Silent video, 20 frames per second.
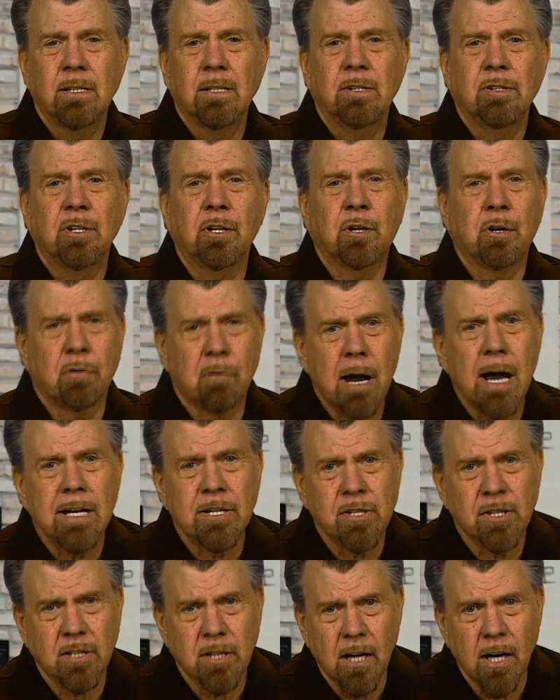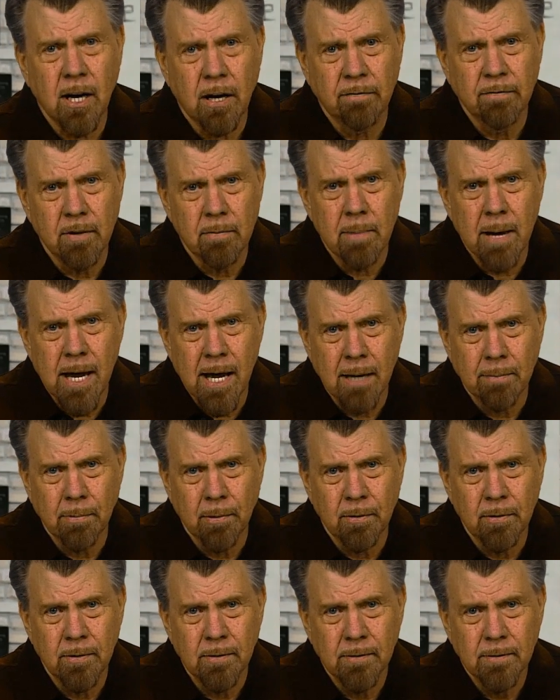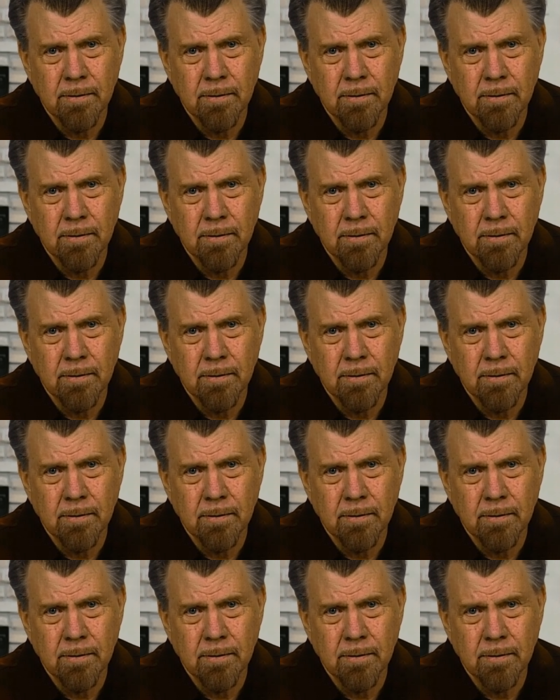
the Christ of the Bible.